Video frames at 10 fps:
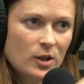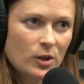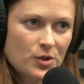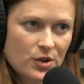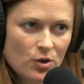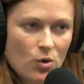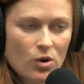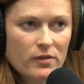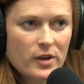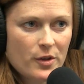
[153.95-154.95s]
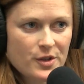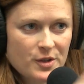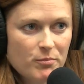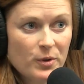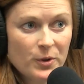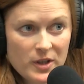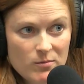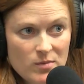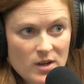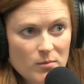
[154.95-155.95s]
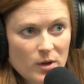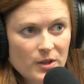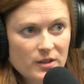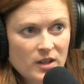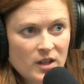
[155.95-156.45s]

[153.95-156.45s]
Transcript: closer to Coralville, there's a building being built.